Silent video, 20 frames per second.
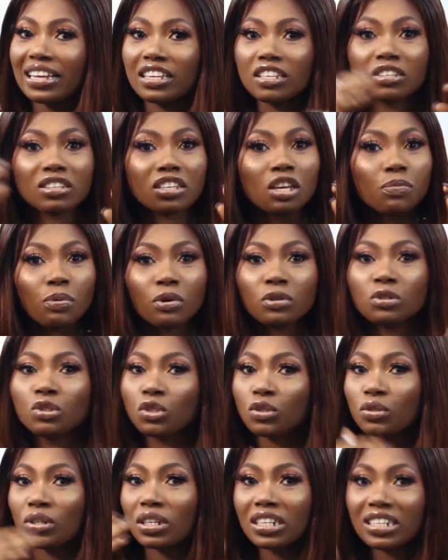You keep
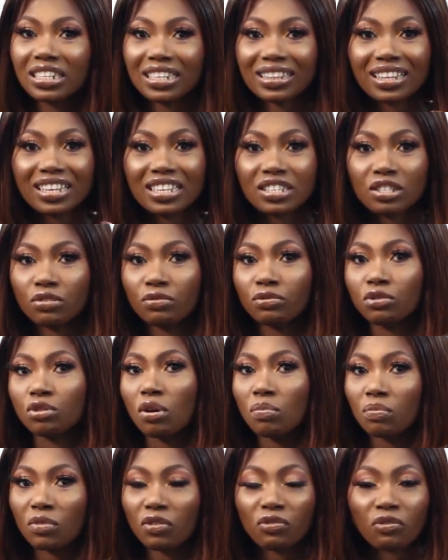on doing the things you've
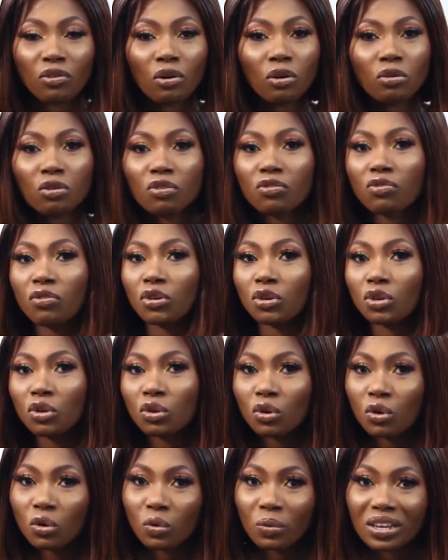done before, look for
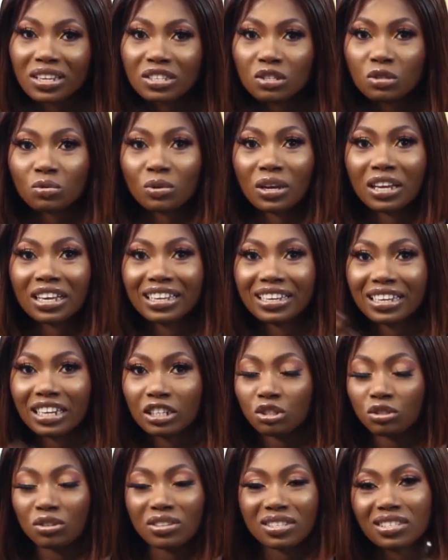new ways to
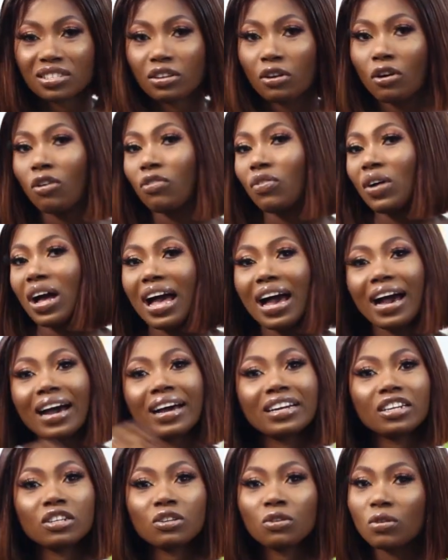engage yourself,
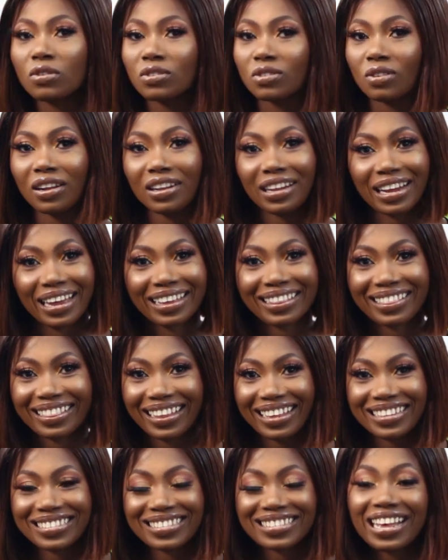and it goes on like
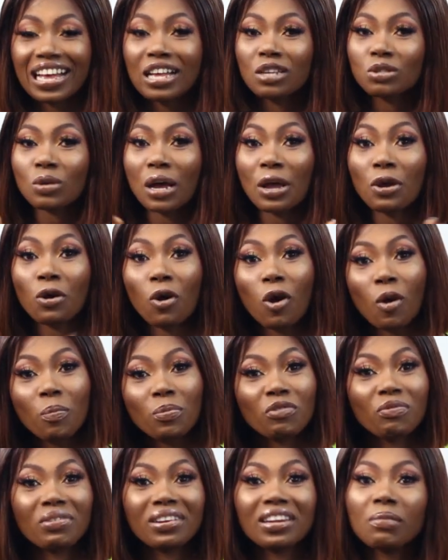that. So I
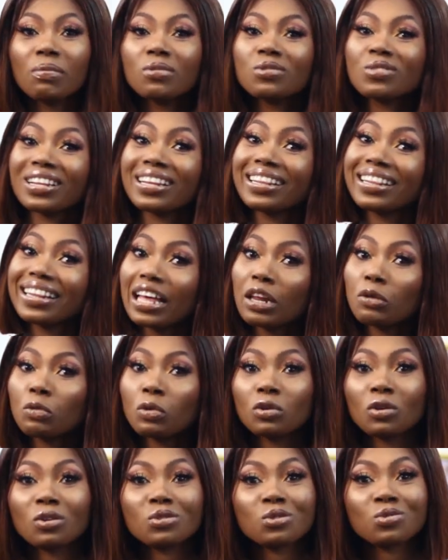hope you've been able to learn
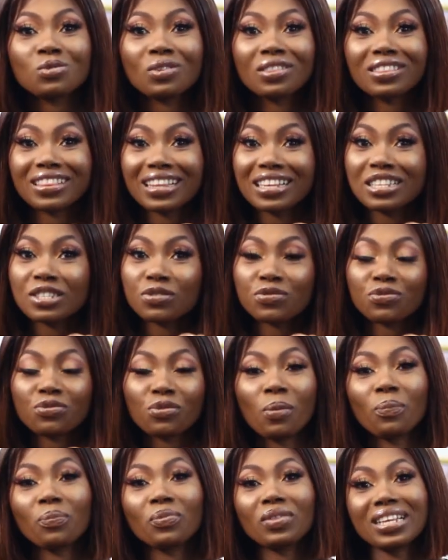1 or 2 things
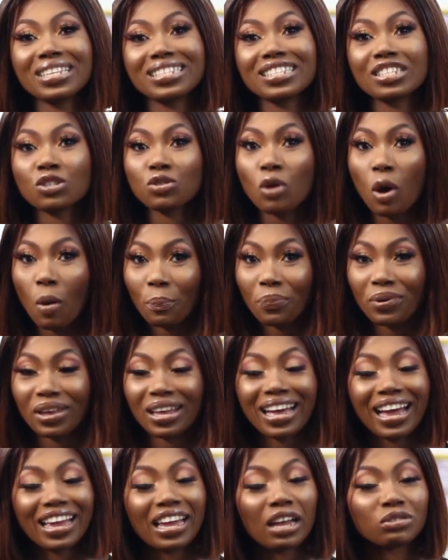from this
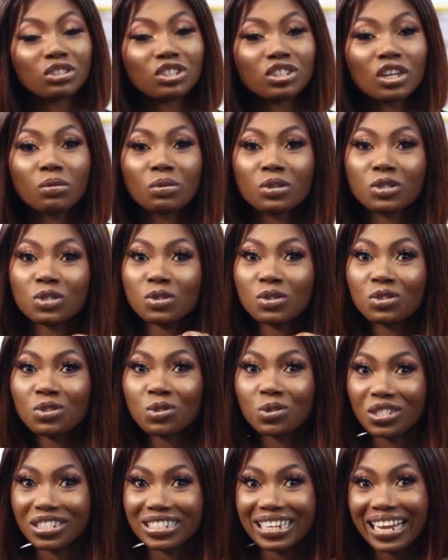topic I have shared with you
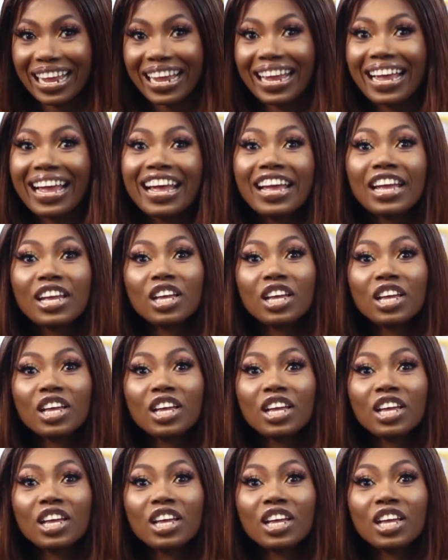today.